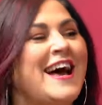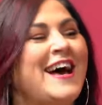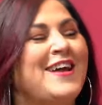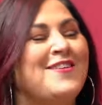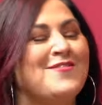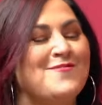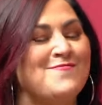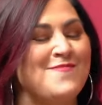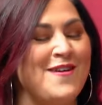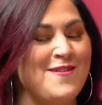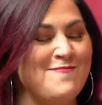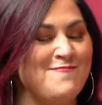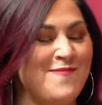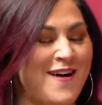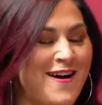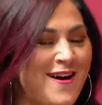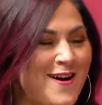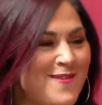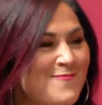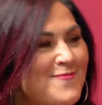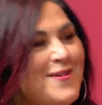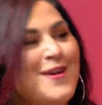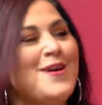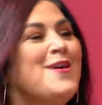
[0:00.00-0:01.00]
dad or my
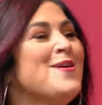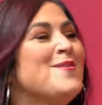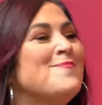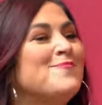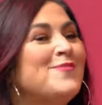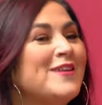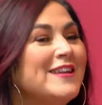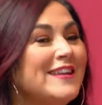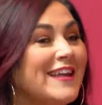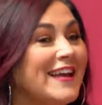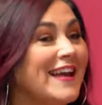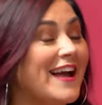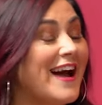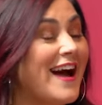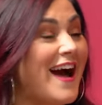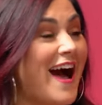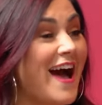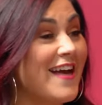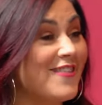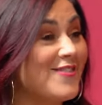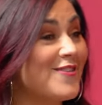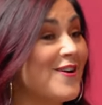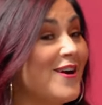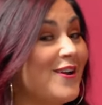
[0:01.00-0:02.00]
mom, yeah. but like
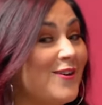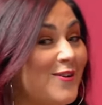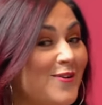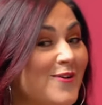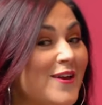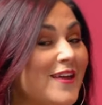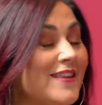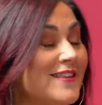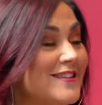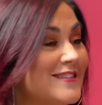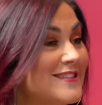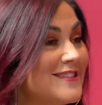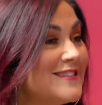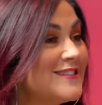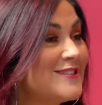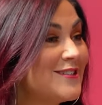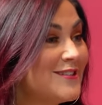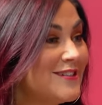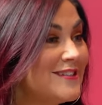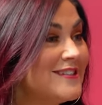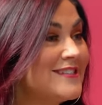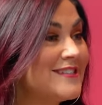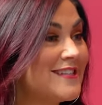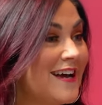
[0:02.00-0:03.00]
I thought, okay, this is a
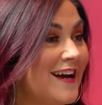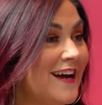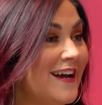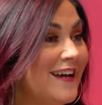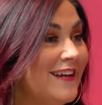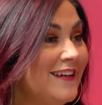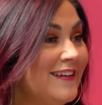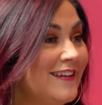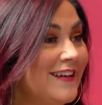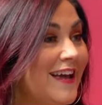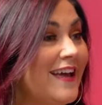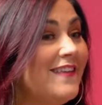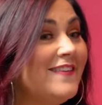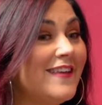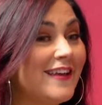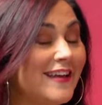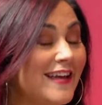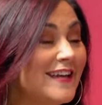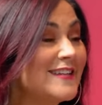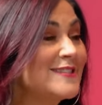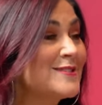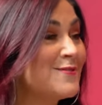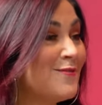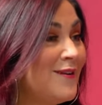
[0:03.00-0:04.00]
good sign. And then
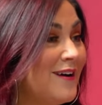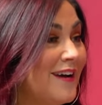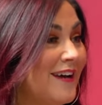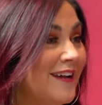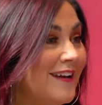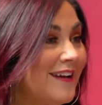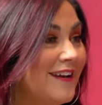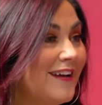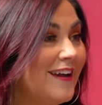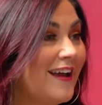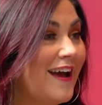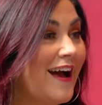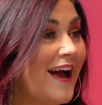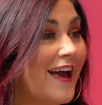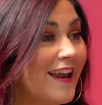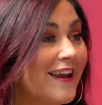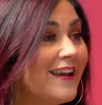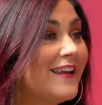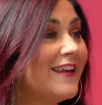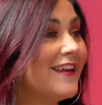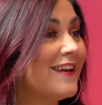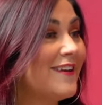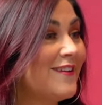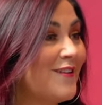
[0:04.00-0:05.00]
guess what? I
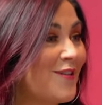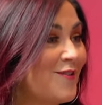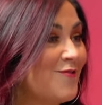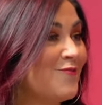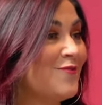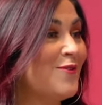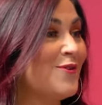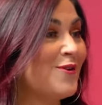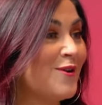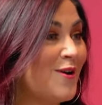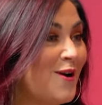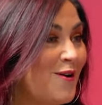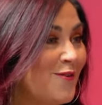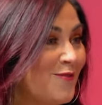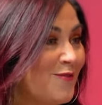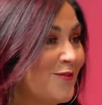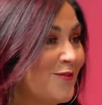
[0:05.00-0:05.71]
didn't get another phone call